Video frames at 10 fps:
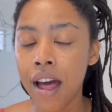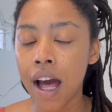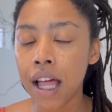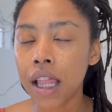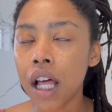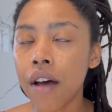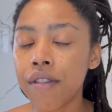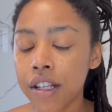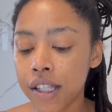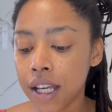I love
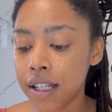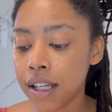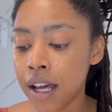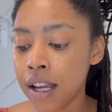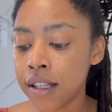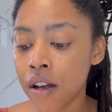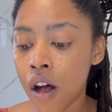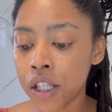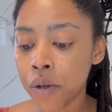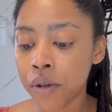this skin tint. It's also